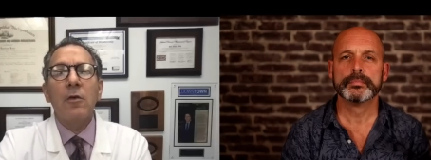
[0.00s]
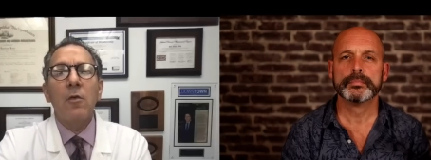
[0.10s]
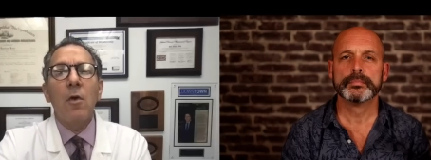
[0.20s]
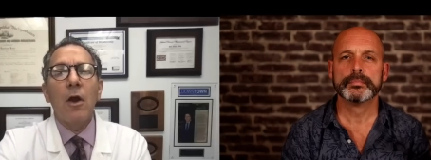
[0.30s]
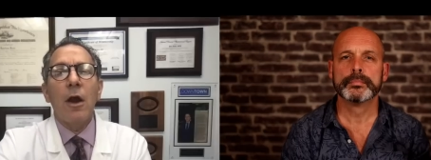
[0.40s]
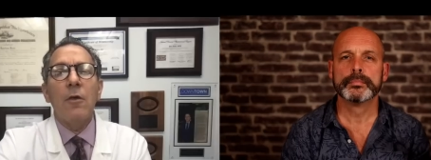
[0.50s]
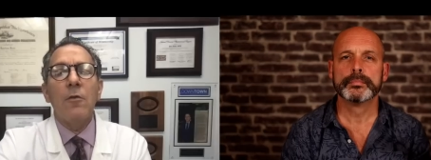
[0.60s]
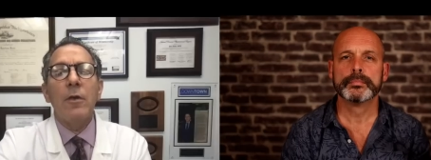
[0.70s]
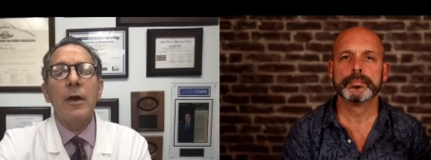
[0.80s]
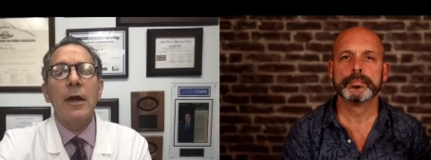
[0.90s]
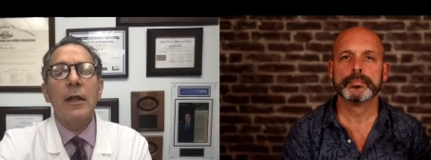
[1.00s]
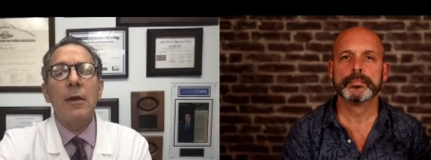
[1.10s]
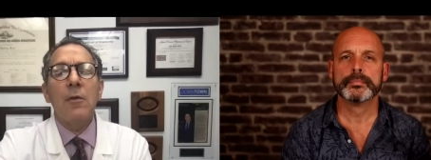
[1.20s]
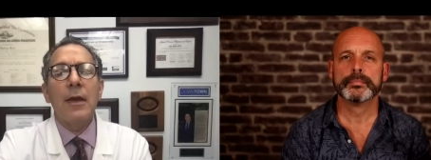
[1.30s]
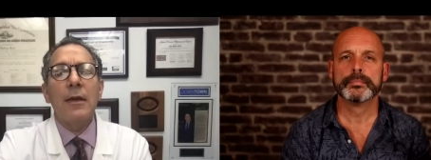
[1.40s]
Speaker 1: what Warren
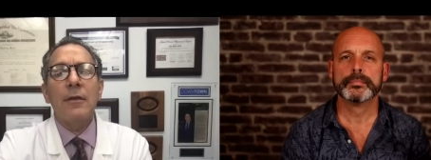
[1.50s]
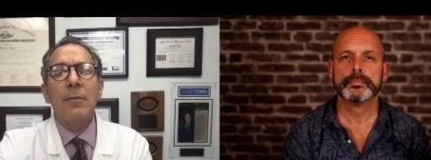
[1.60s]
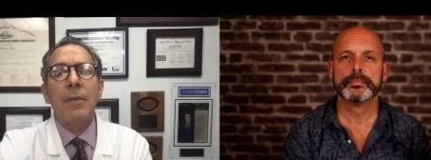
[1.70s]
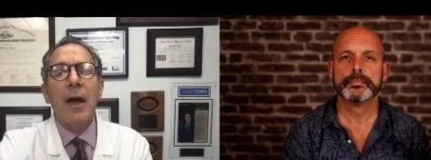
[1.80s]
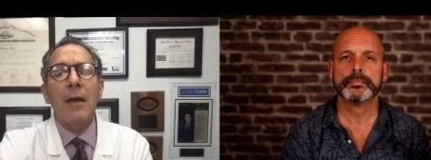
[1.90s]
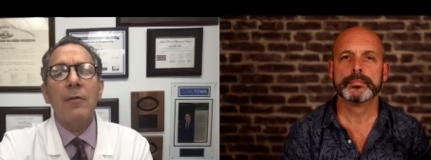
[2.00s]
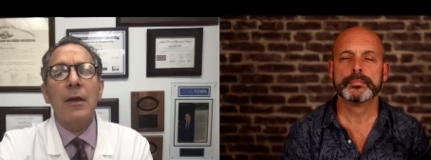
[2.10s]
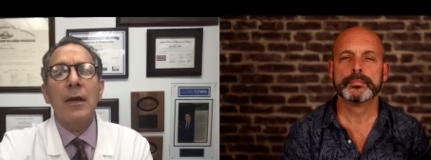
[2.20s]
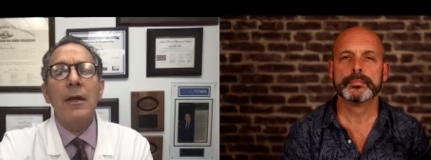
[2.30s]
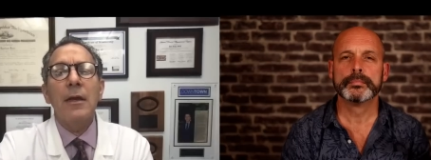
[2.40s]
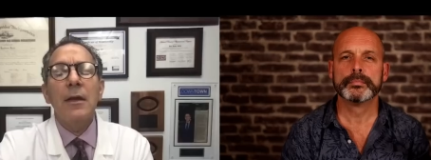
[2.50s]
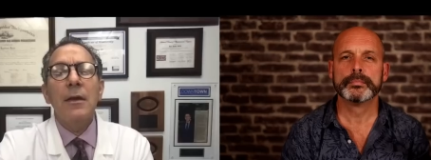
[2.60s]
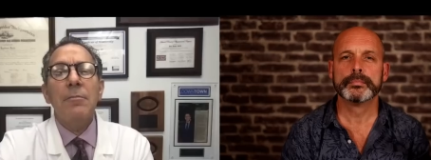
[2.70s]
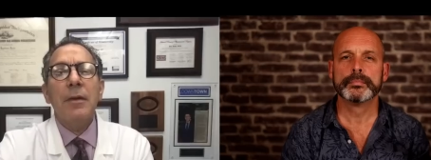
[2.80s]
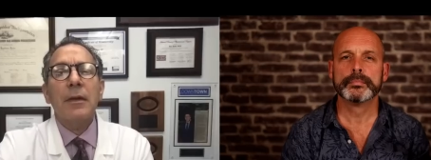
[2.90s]
really went deep on when he
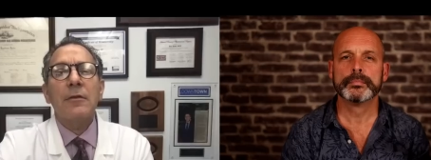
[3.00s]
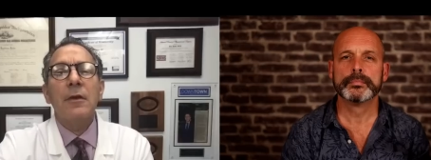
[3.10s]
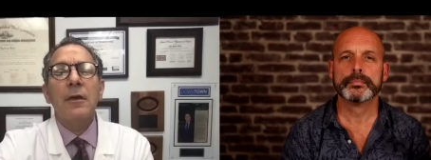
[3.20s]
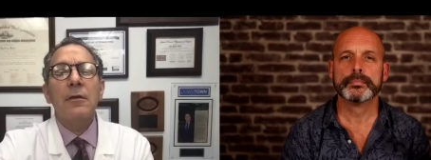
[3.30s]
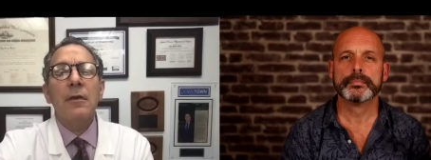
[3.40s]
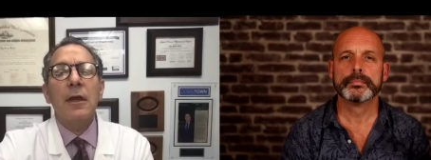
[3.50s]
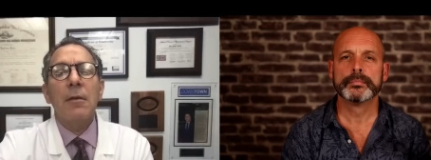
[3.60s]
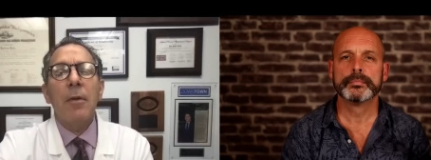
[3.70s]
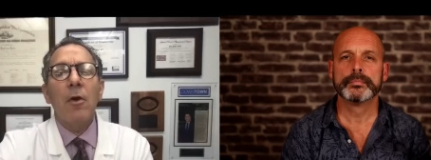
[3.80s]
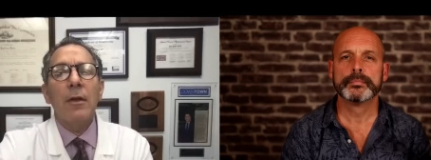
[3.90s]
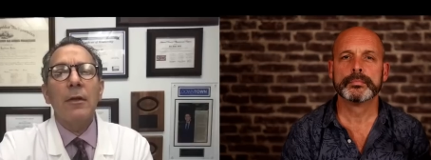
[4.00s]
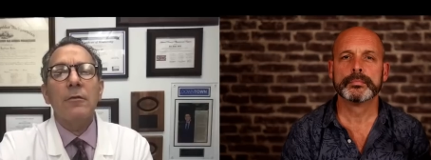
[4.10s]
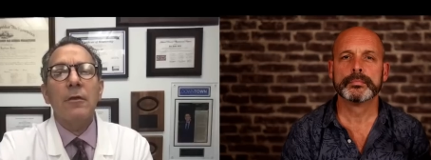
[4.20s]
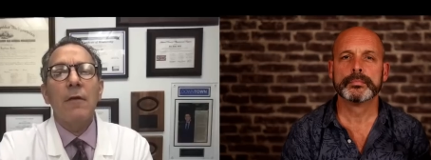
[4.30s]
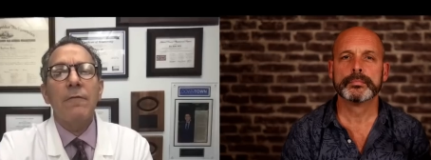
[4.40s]
picked the
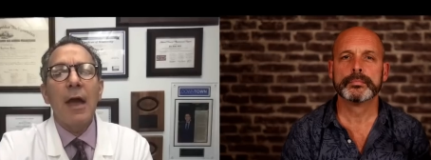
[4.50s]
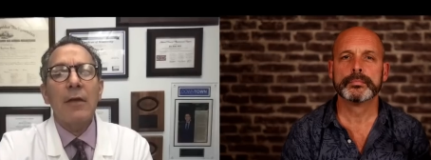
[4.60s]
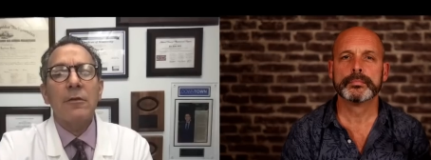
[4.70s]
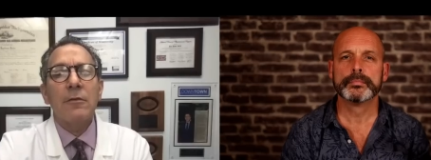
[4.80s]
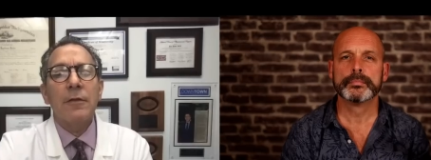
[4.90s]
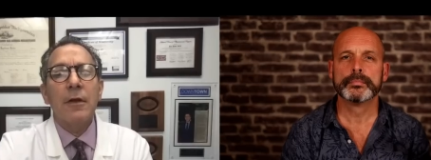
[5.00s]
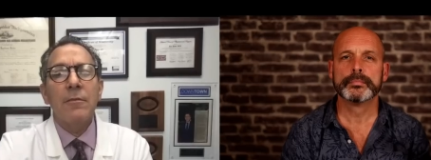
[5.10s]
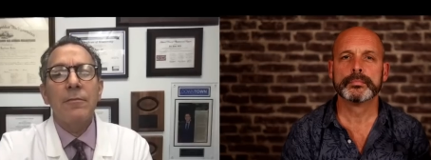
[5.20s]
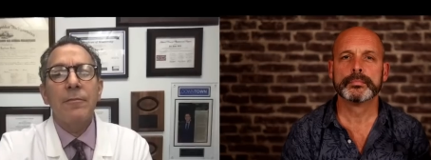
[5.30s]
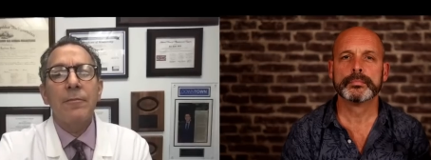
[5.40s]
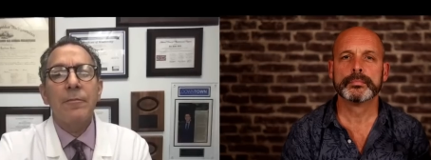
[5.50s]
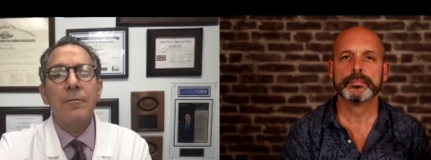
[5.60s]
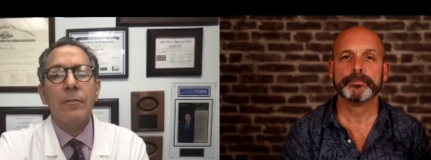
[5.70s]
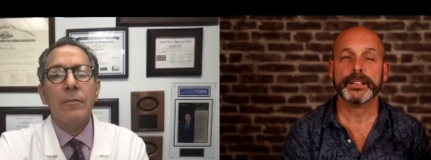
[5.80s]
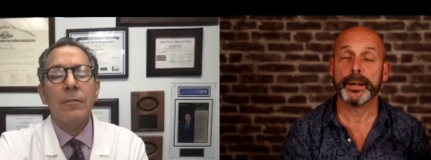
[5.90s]
components of flow.
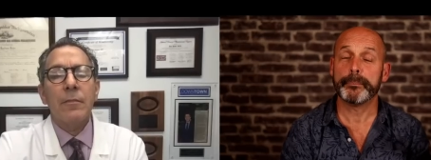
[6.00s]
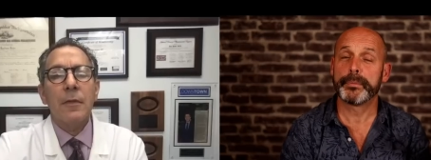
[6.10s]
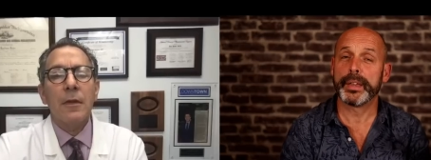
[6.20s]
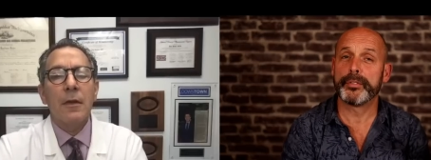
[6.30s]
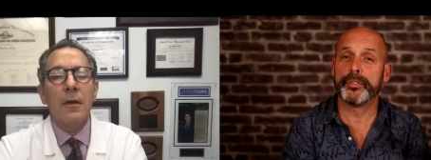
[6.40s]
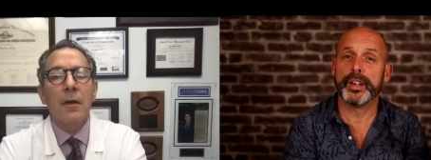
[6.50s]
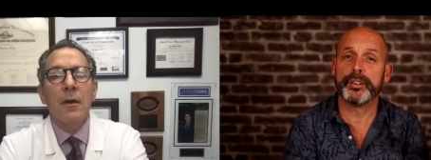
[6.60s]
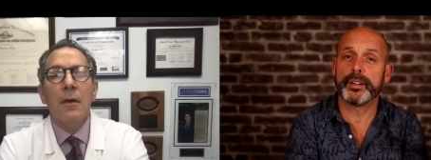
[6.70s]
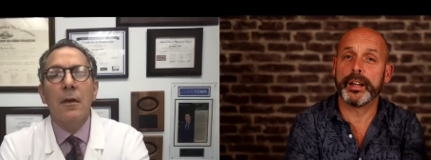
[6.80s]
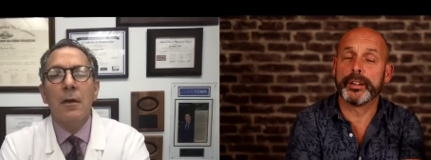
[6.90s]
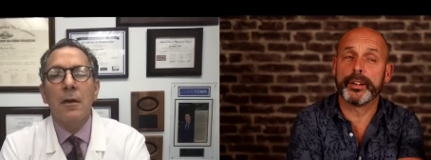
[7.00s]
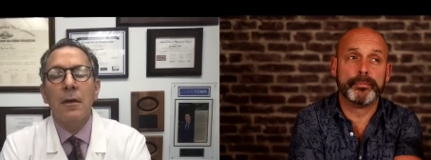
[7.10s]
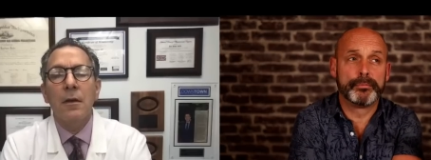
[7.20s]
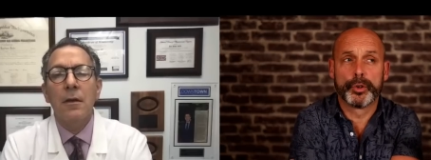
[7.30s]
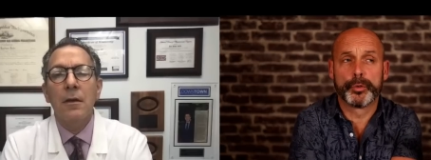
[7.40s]
Speaker 2: Yep, that's it. And the,
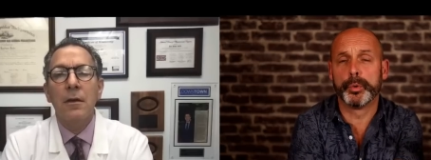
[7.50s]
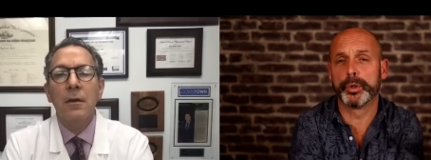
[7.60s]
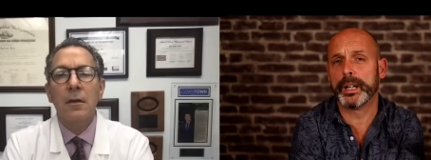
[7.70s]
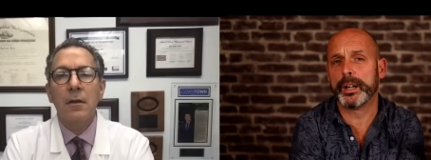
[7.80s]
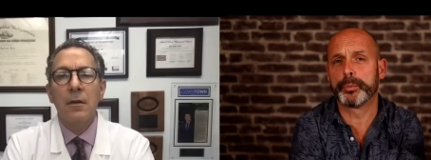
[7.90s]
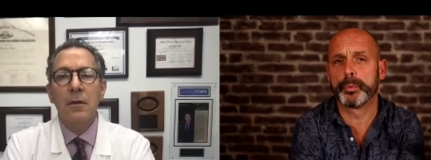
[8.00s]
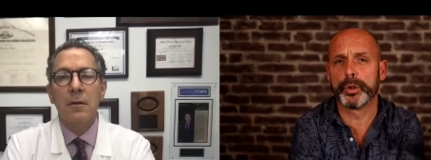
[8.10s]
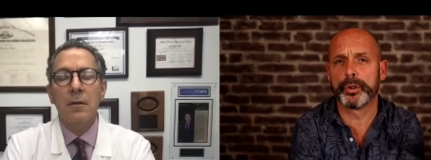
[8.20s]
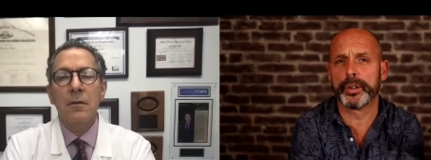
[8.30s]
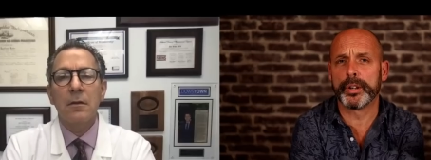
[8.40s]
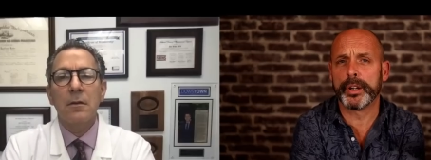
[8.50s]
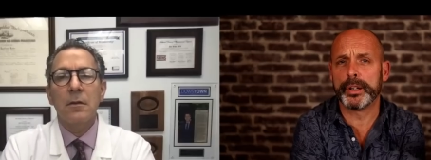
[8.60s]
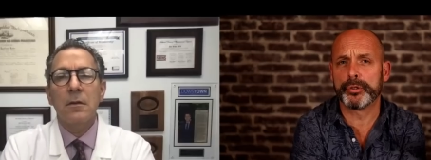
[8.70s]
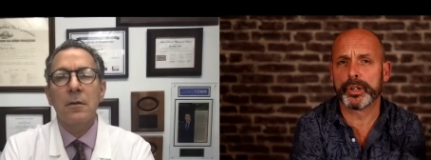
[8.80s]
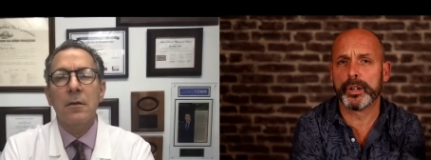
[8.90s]
just one last word on the
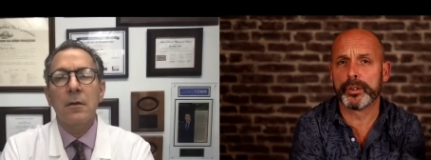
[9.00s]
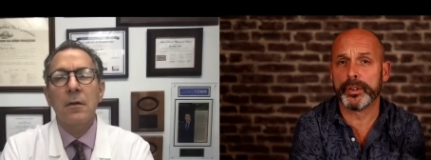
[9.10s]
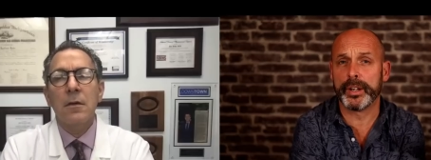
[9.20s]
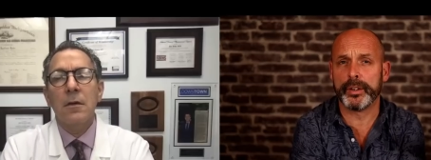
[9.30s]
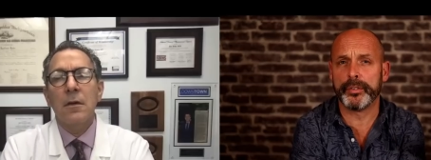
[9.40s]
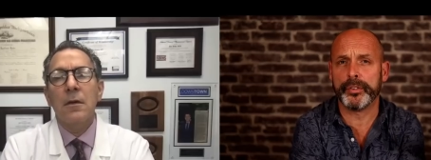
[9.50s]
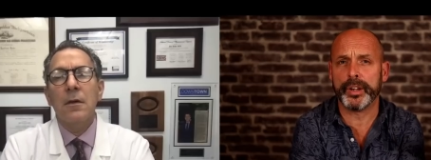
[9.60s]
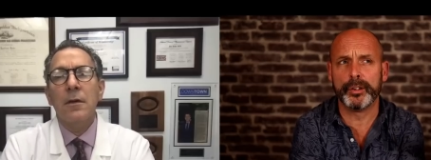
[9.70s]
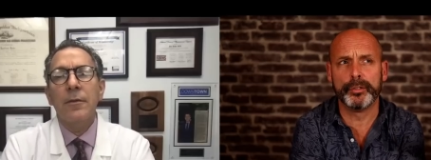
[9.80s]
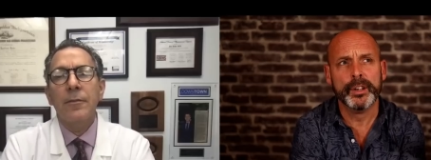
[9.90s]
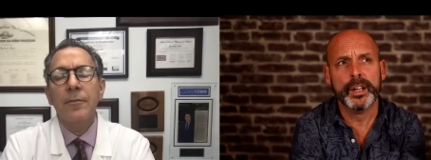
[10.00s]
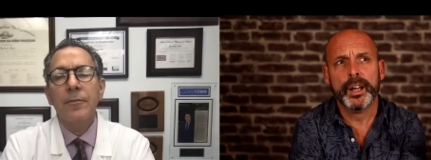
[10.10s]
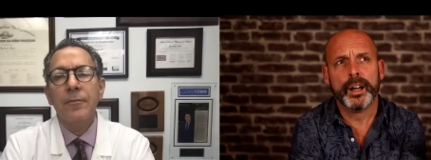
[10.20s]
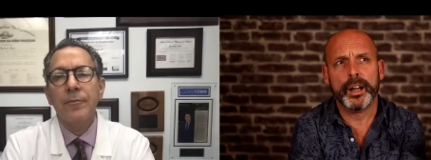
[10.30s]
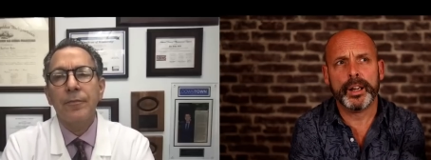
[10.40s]
nitric oxide itself.
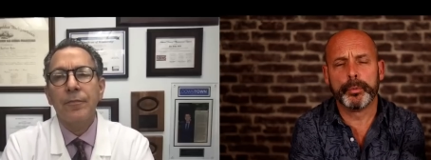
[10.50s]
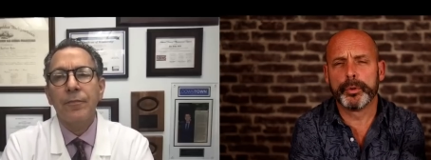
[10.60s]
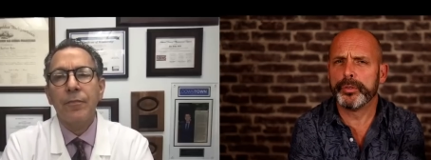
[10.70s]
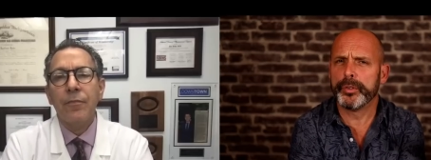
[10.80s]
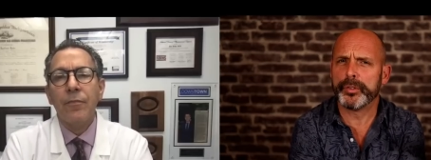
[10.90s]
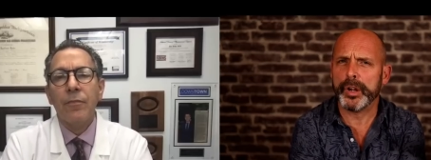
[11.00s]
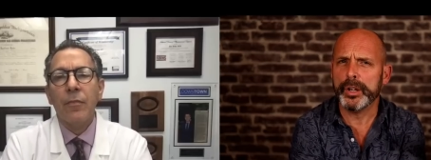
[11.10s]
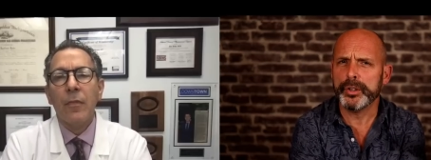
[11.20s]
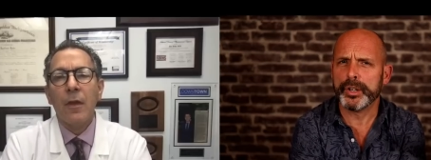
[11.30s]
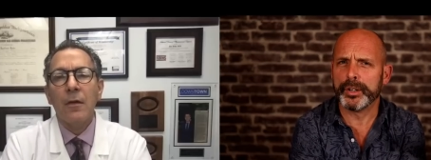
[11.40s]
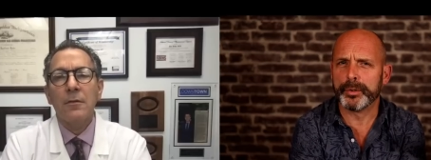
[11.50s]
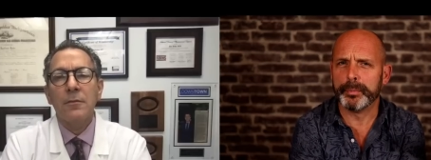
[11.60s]
It was astonishing to